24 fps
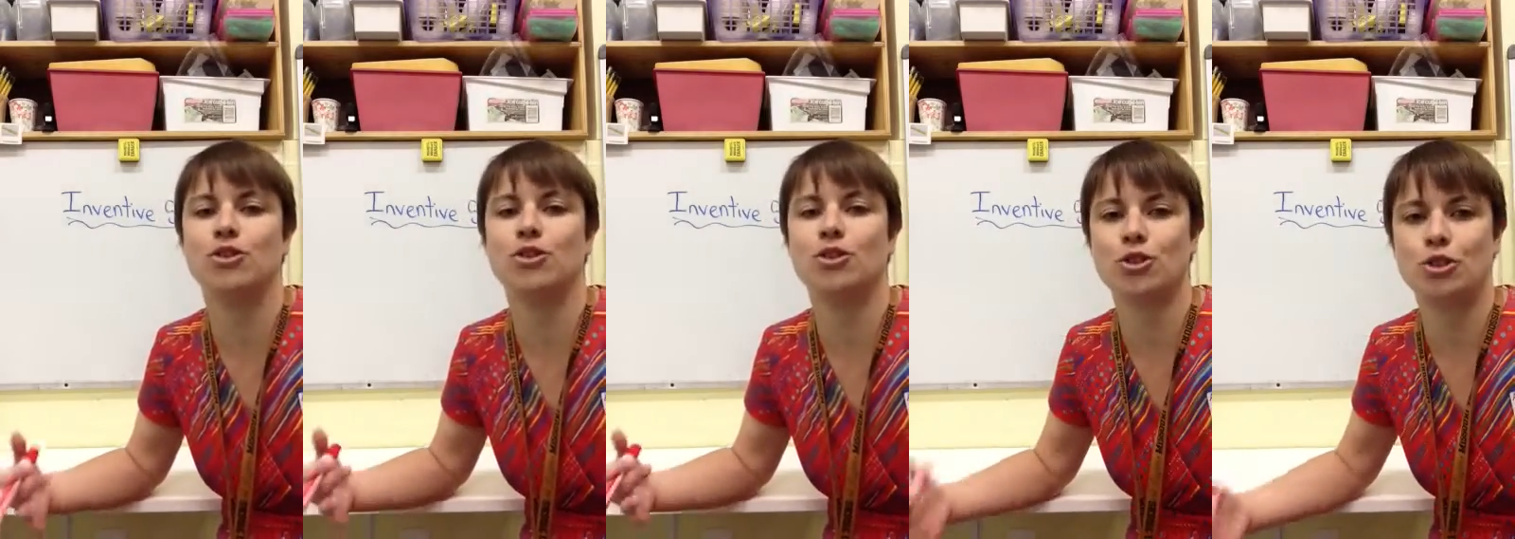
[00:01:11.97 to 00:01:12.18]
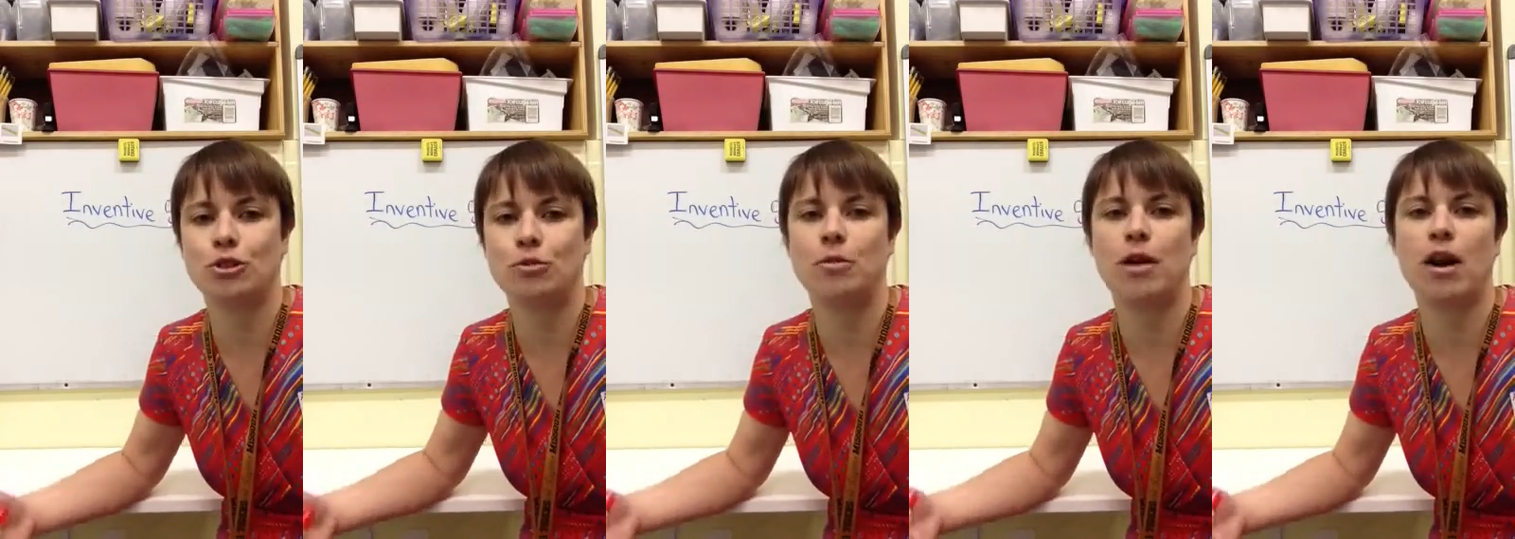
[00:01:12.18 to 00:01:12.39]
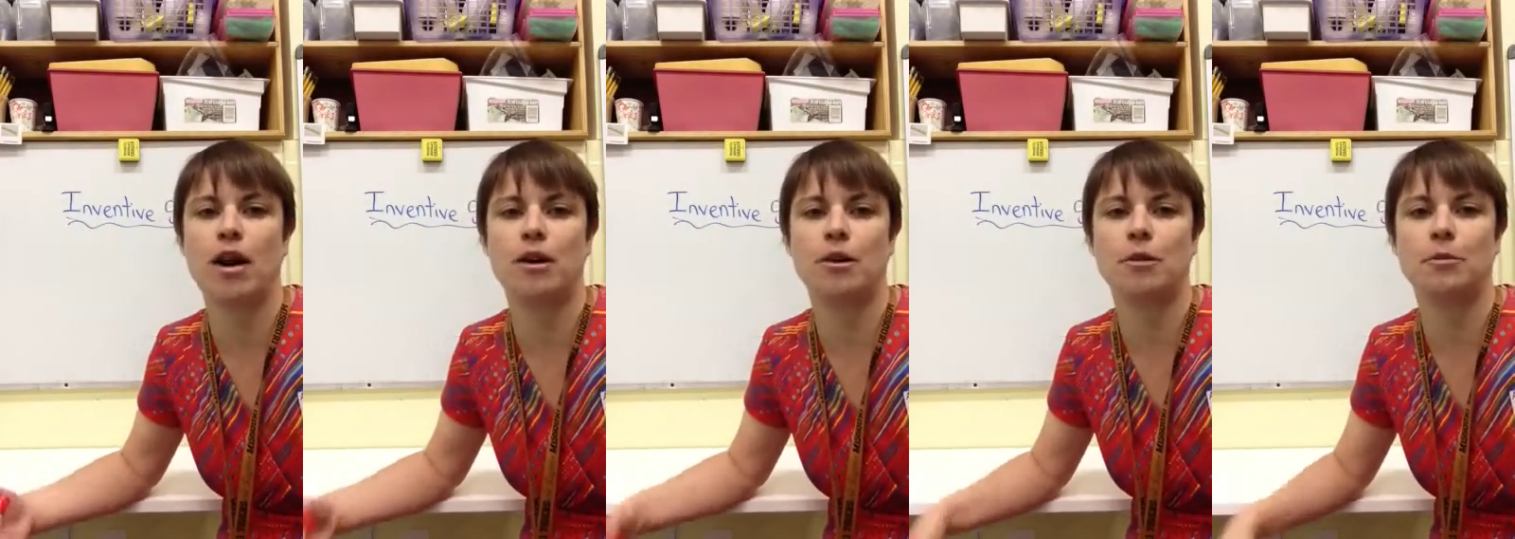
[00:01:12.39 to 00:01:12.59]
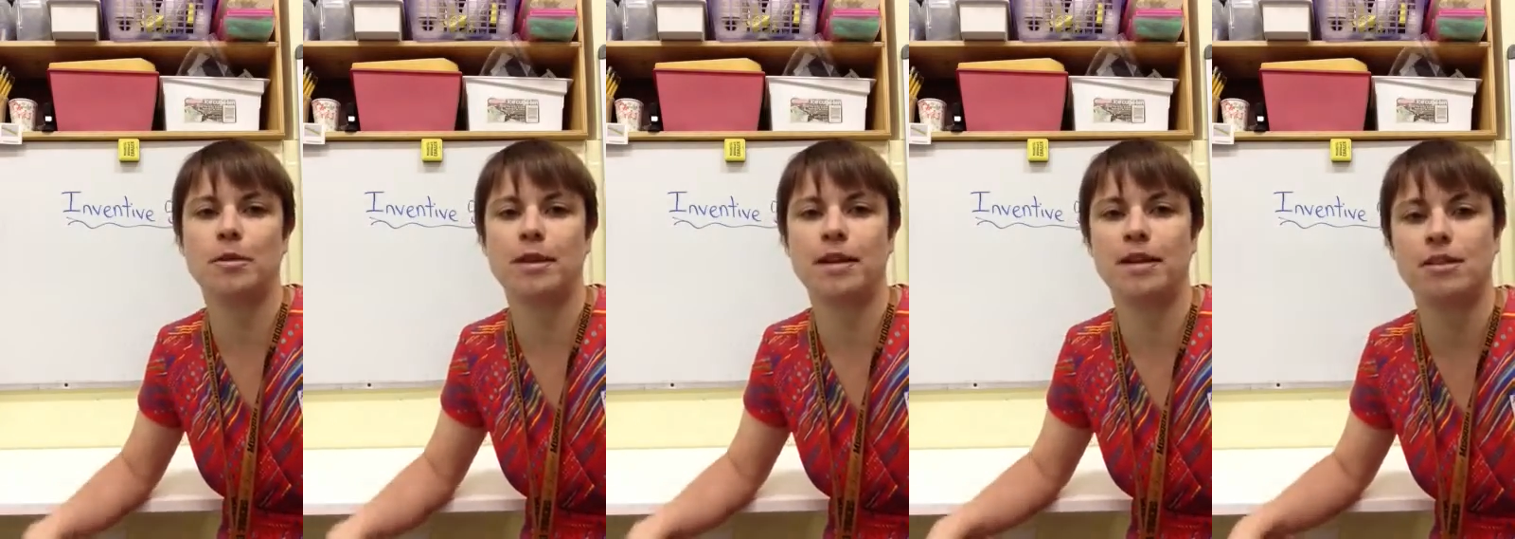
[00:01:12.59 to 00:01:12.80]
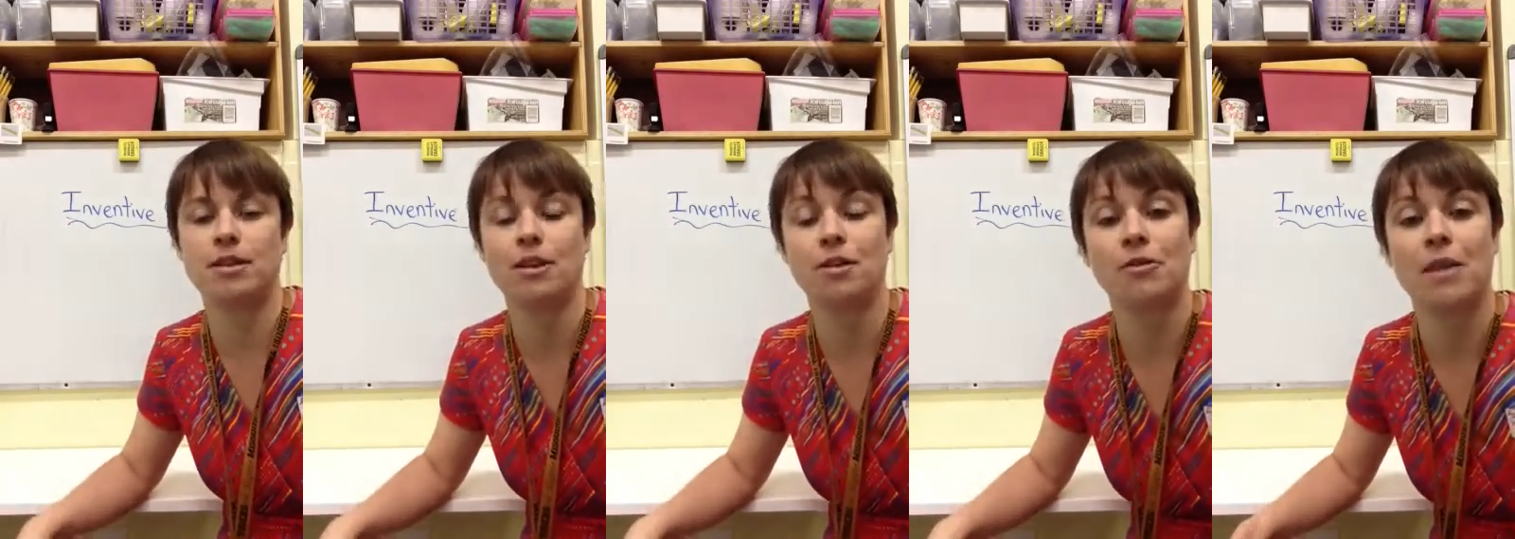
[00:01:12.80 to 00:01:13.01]
Schumacher
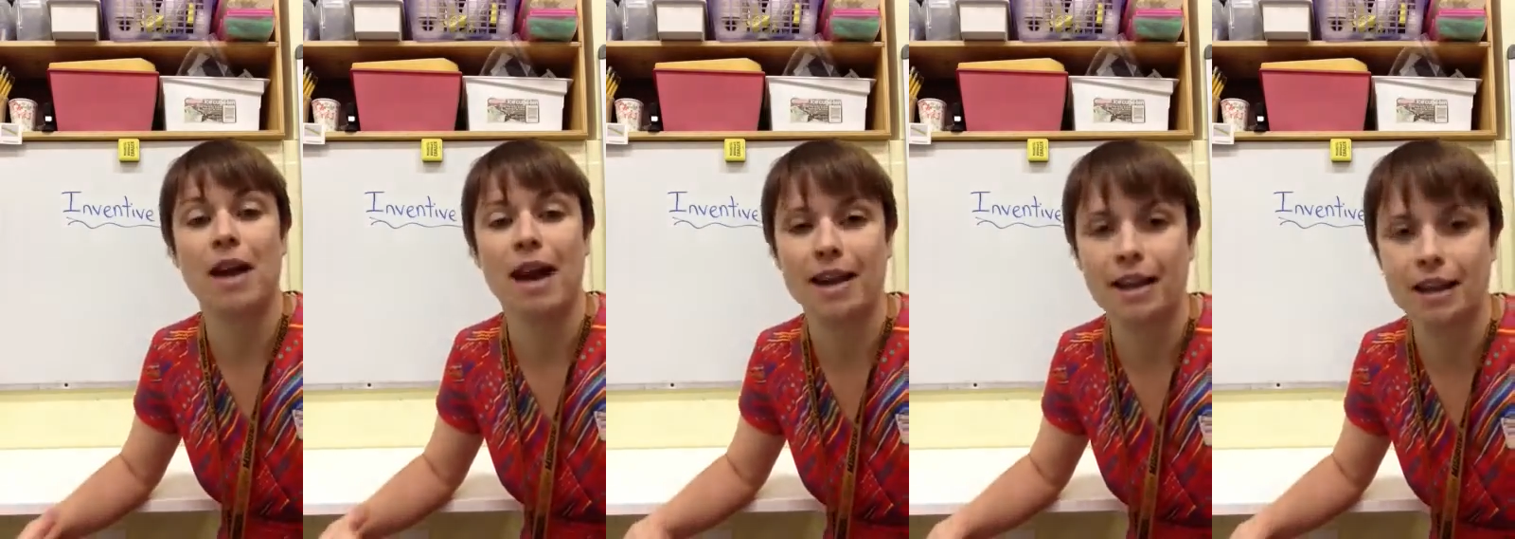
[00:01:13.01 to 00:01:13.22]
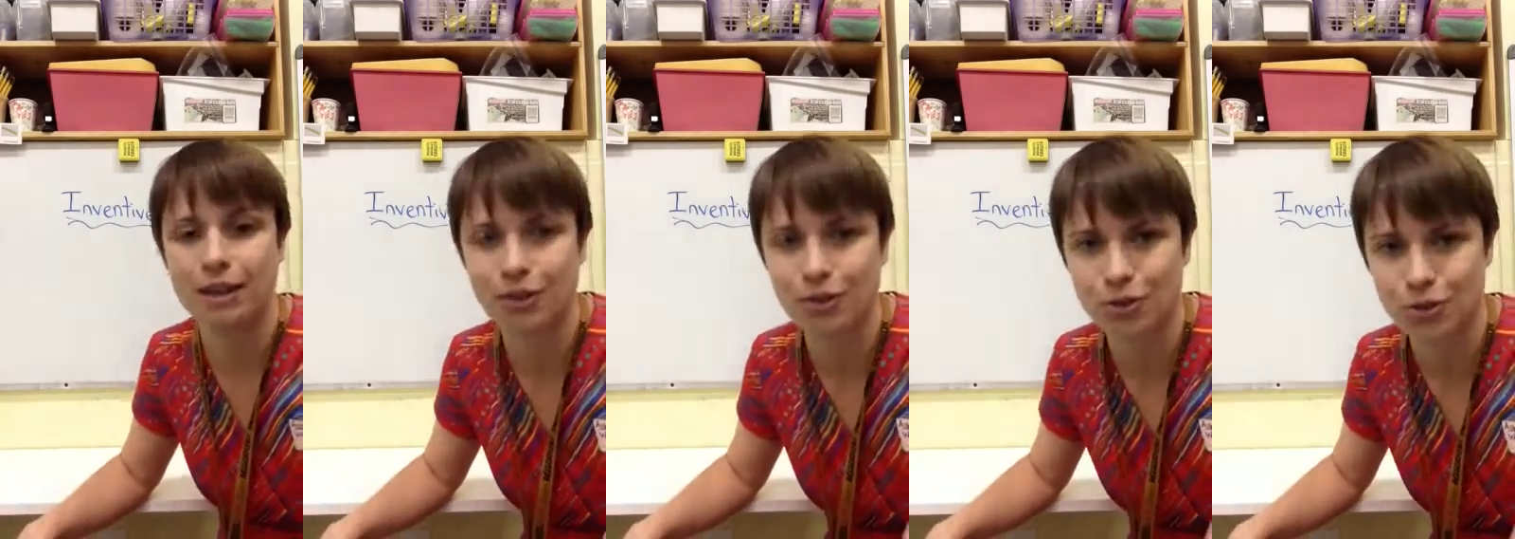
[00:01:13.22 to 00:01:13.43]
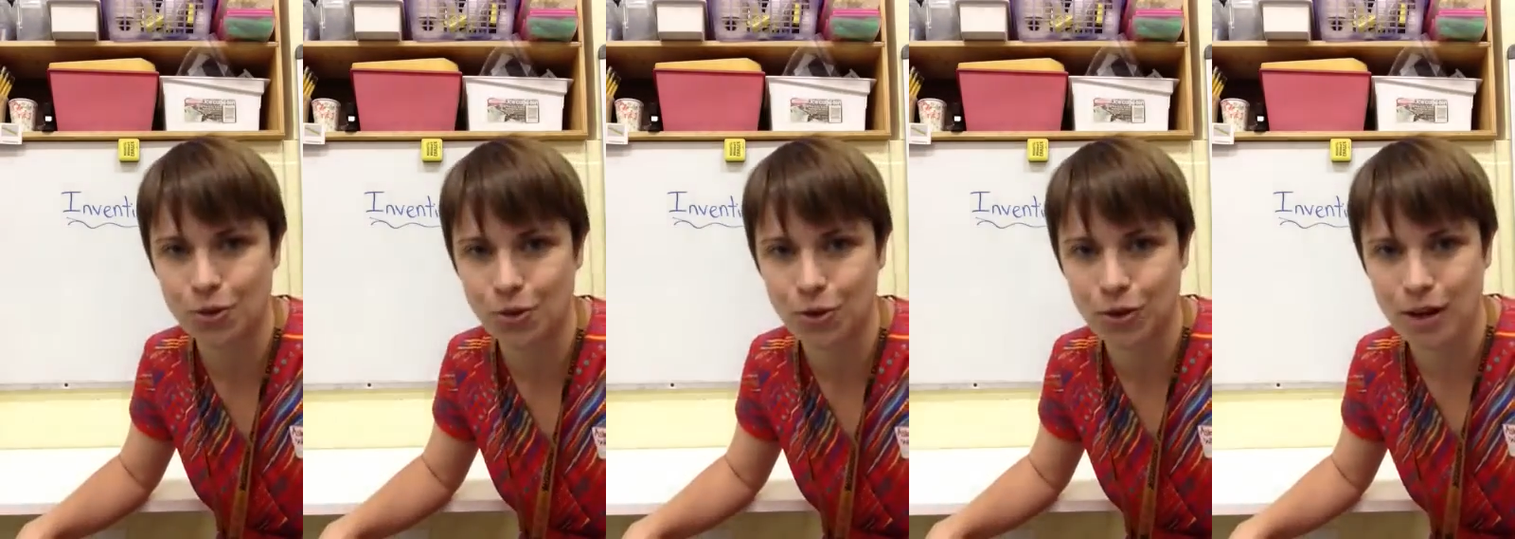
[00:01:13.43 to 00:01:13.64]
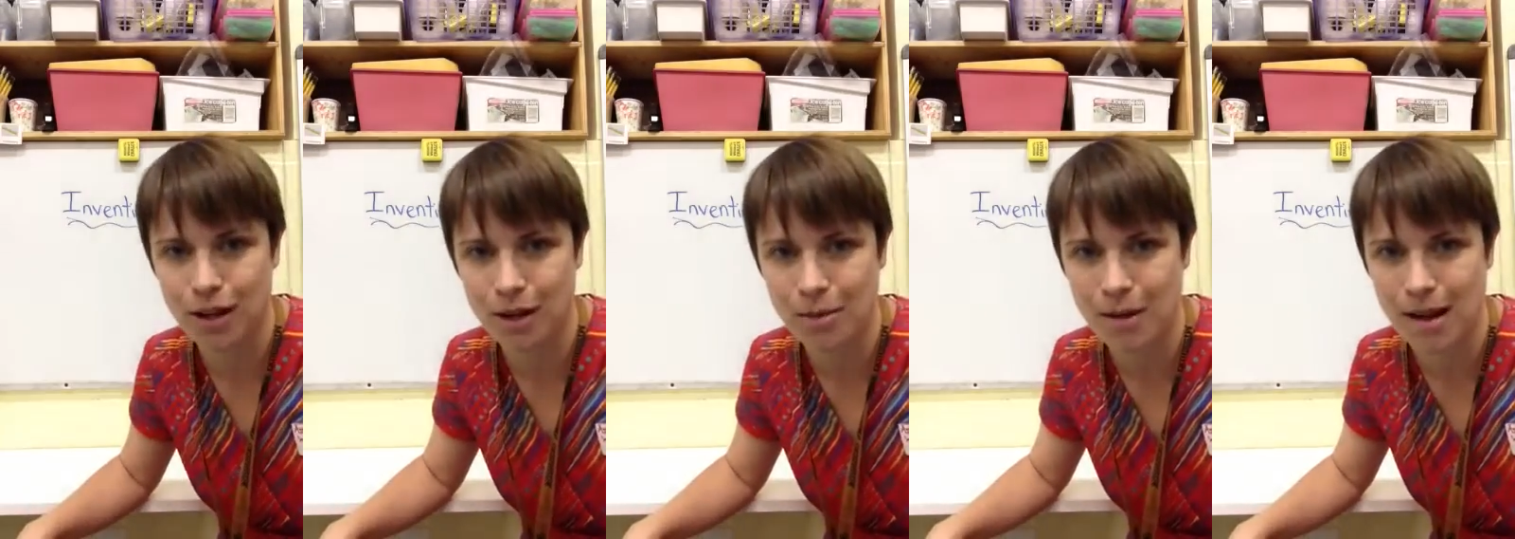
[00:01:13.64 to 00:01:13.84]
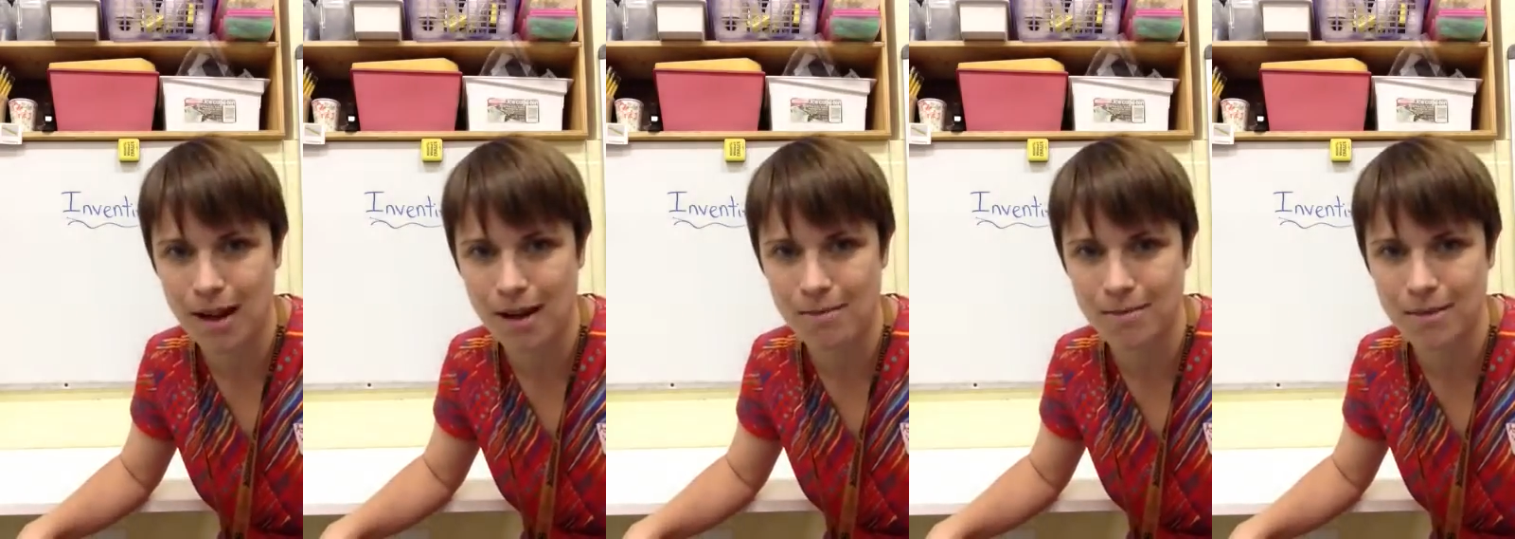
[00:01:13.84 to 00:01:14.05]
because they're writing a story
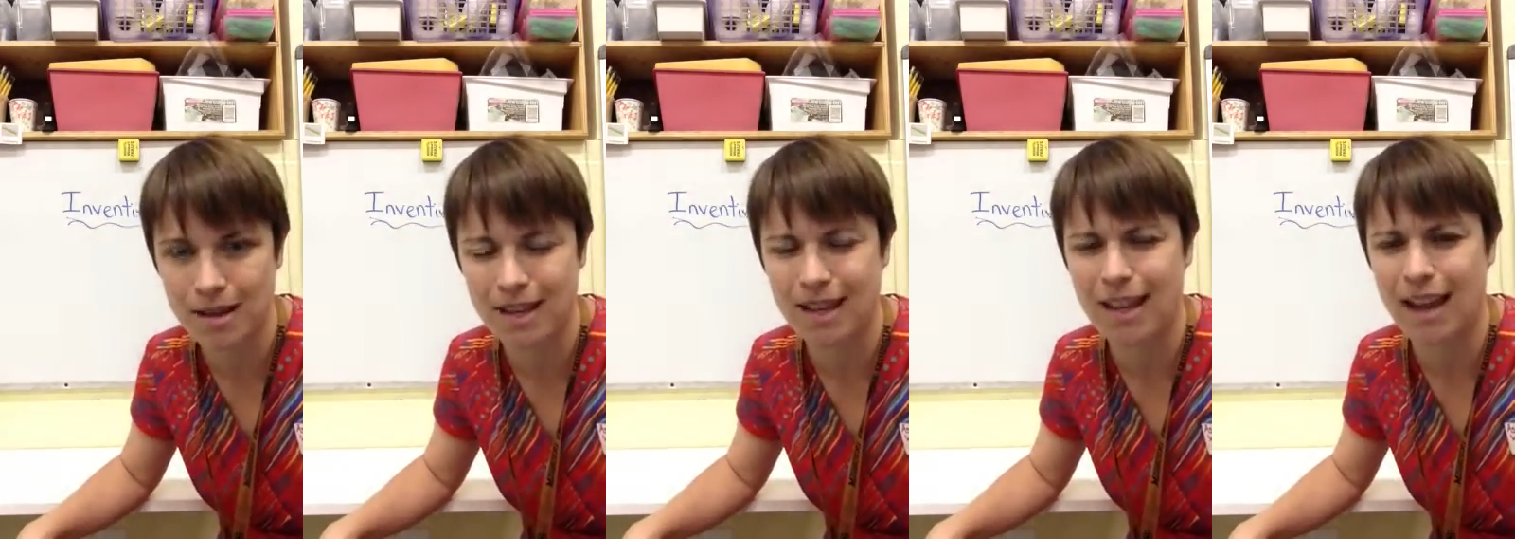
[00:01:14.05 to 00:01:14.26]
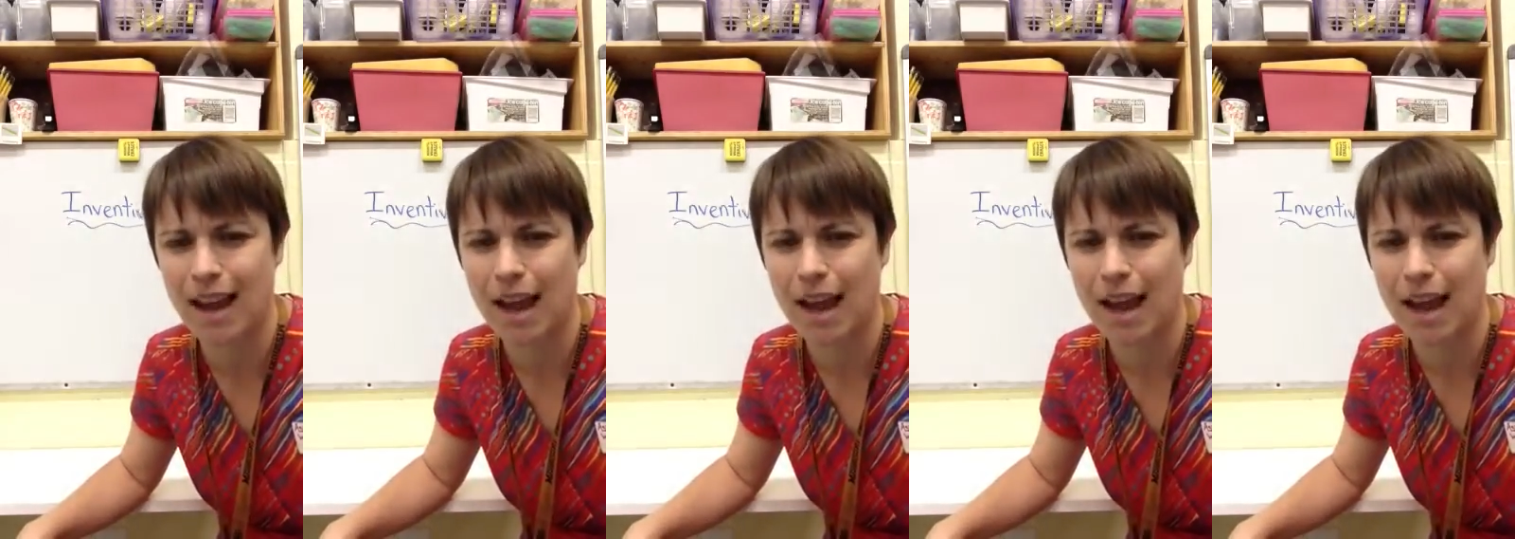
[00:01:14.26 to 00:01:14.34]
about me,